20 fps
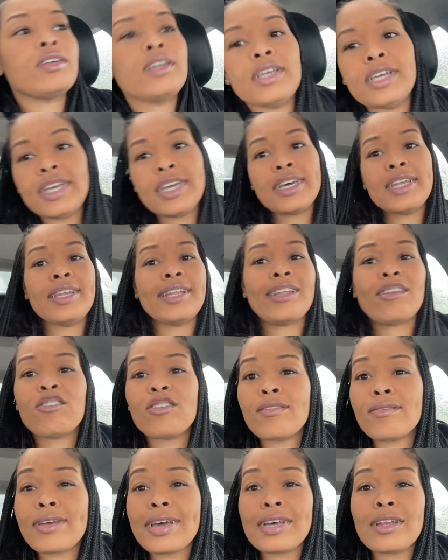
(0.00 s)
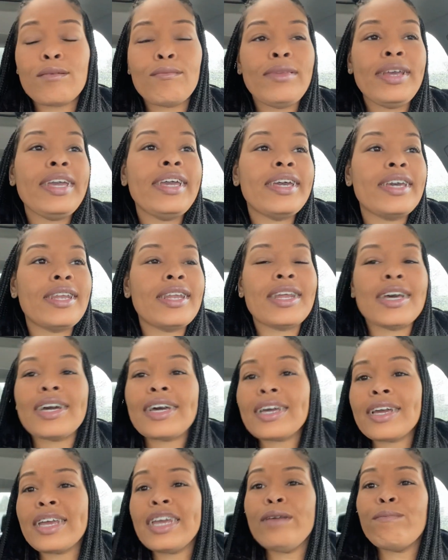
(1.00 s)
And I just got them in. And I
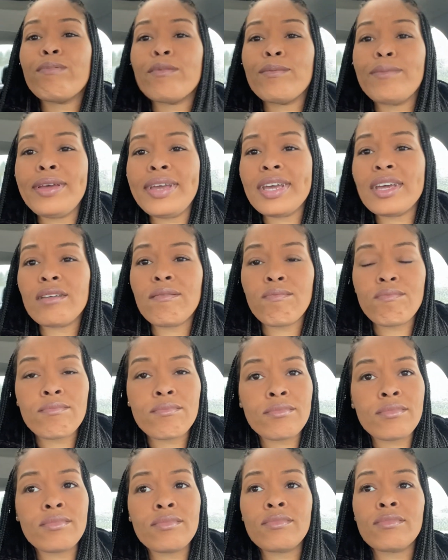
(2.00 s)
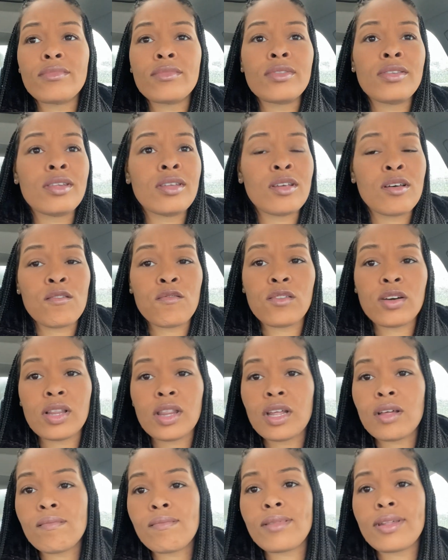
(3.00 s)
got to keep them in for a
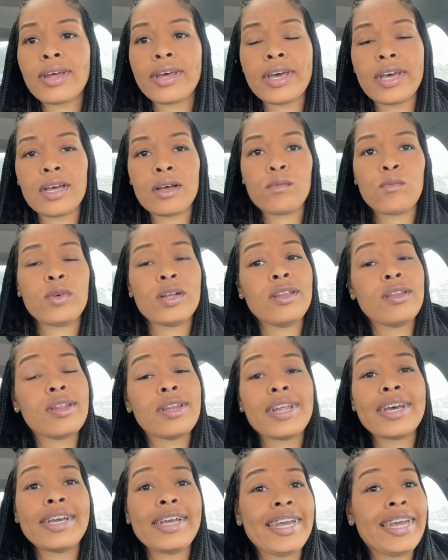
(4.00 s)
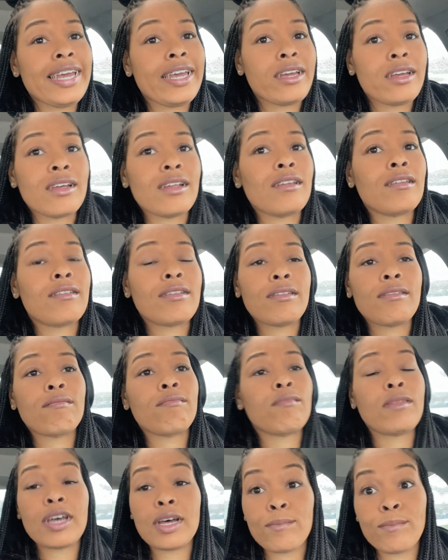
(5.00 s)
long time. Well, until I eat, because
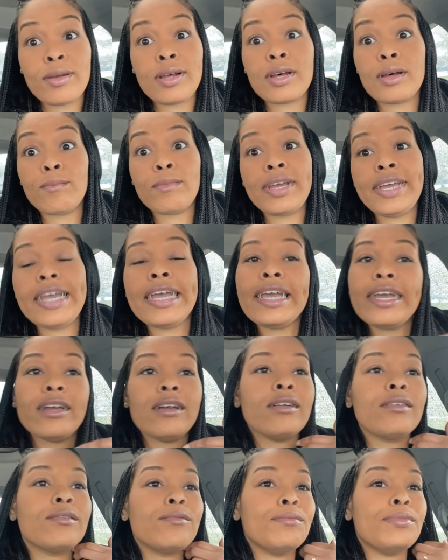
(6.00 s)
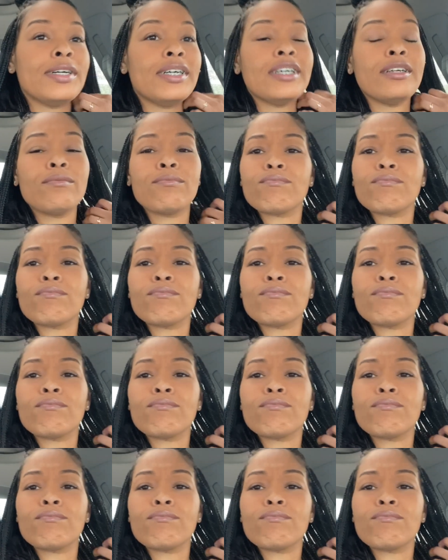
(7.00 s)
I'm, I'm eat. But,